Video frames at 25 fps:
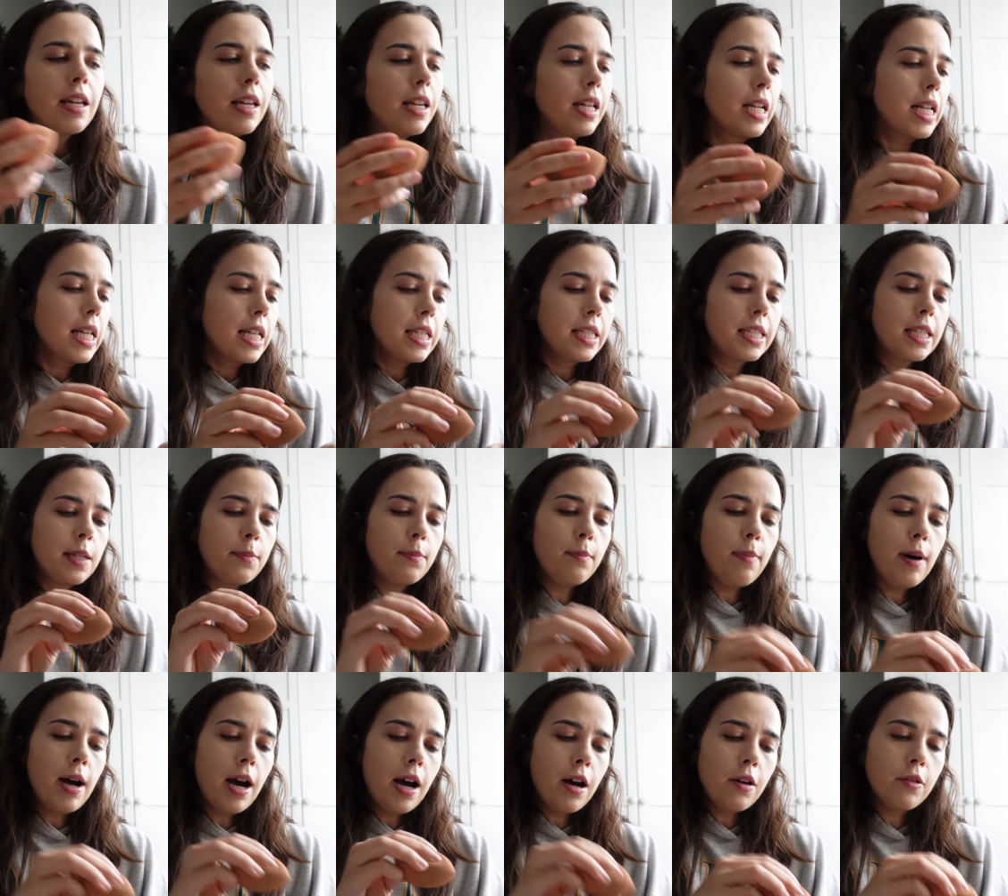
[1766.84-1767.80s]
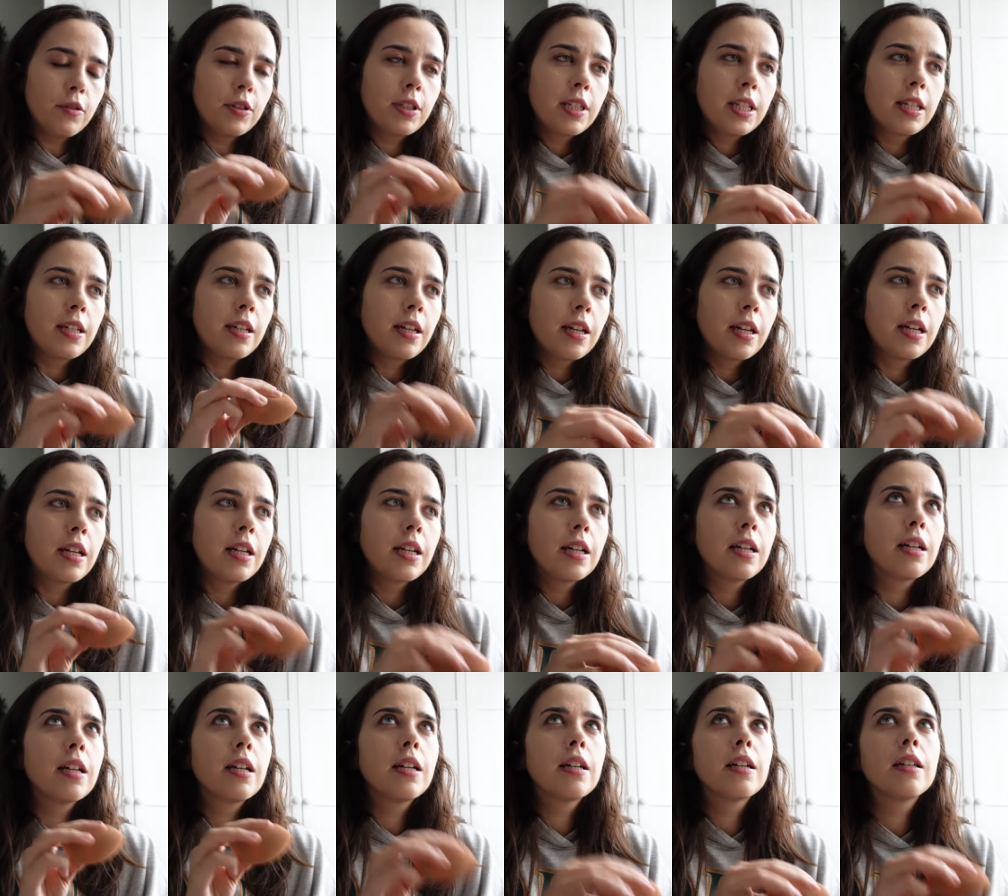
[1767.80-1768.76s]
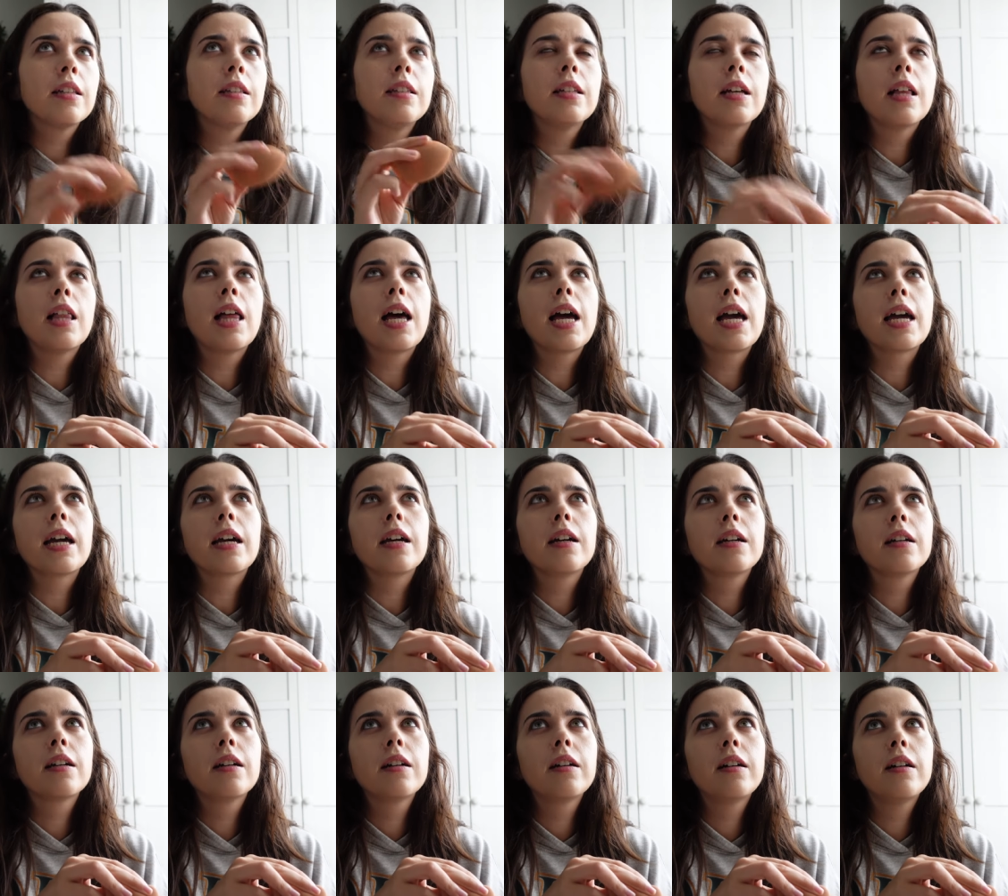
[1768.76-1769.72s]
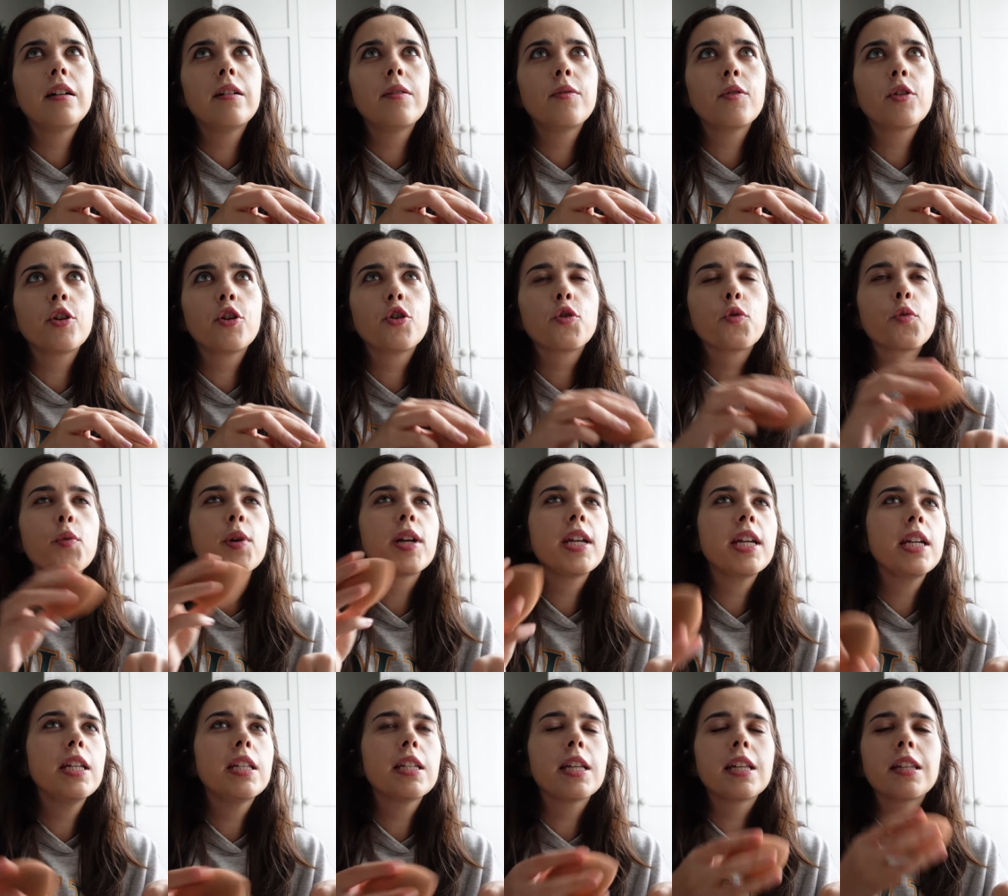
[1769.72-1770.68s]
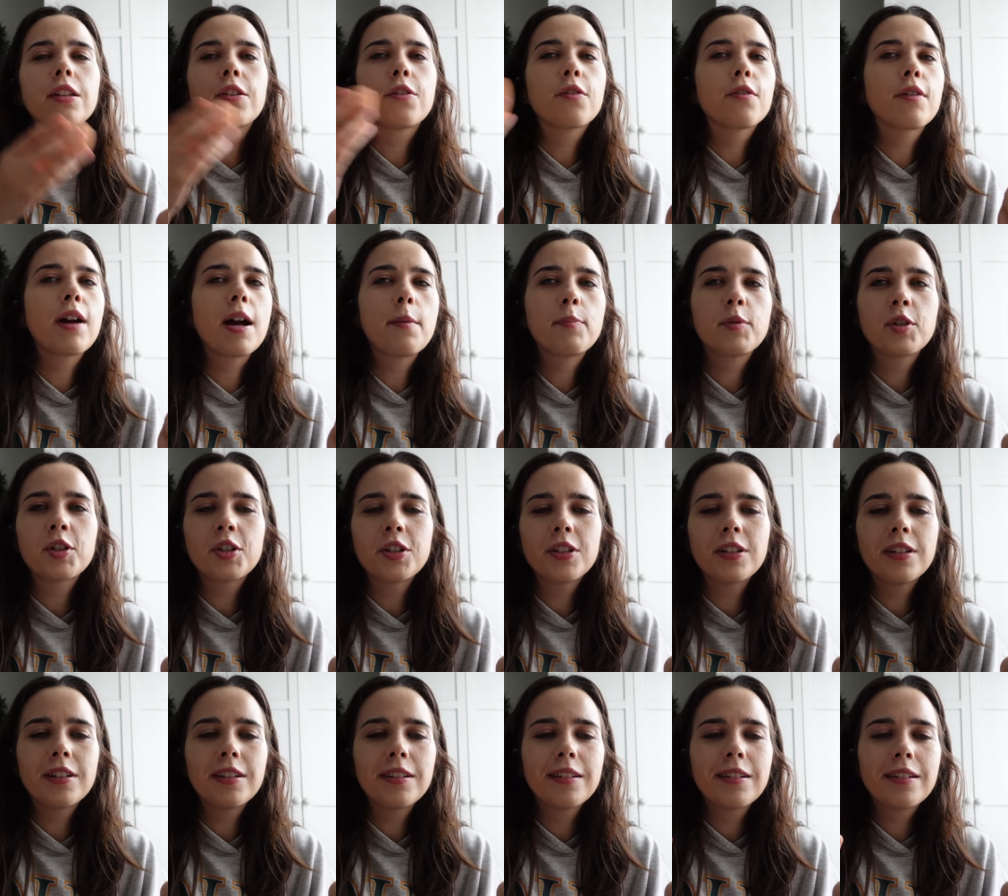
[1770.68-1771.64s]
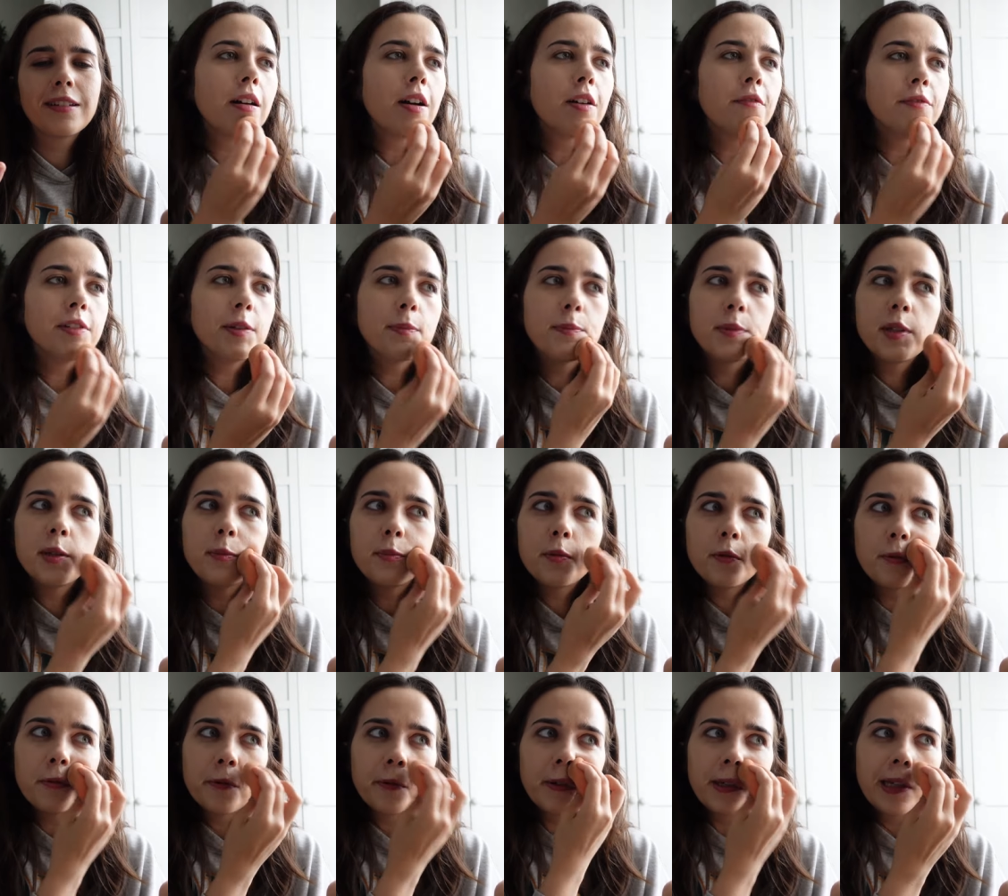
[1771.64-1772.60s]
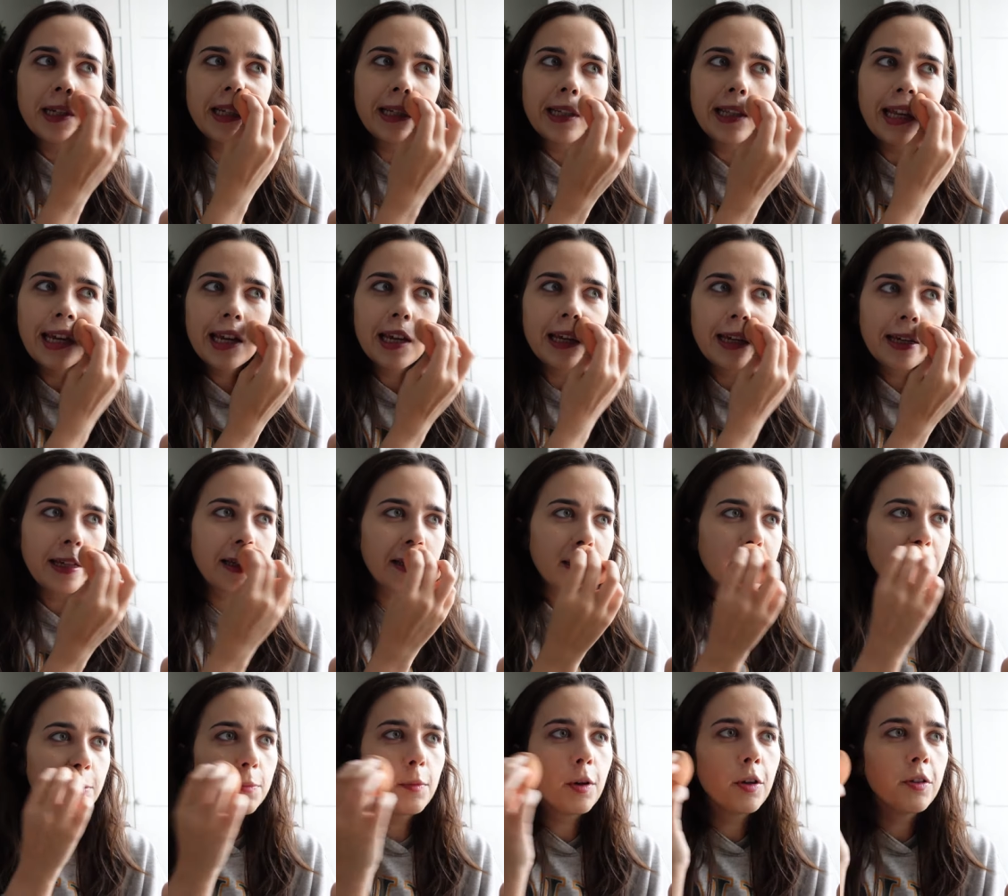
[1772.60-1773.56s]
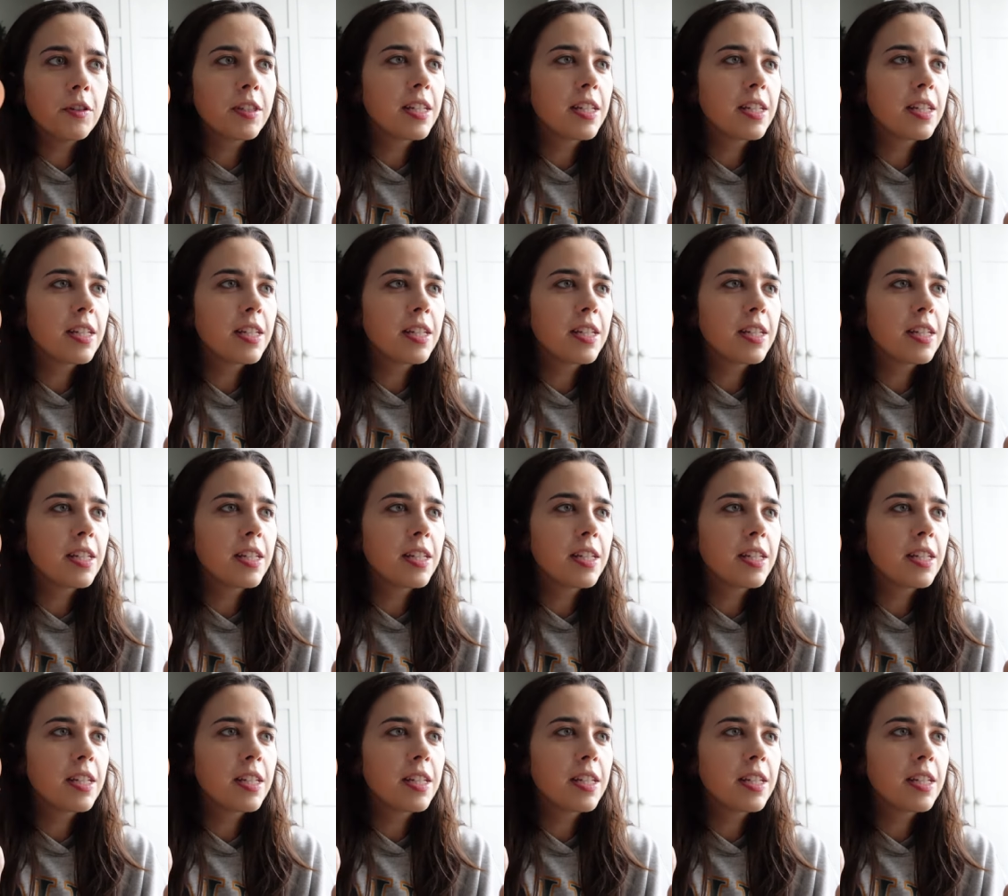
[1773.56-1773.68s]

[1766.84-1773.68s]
it is about the like greed and corruption of the people in like small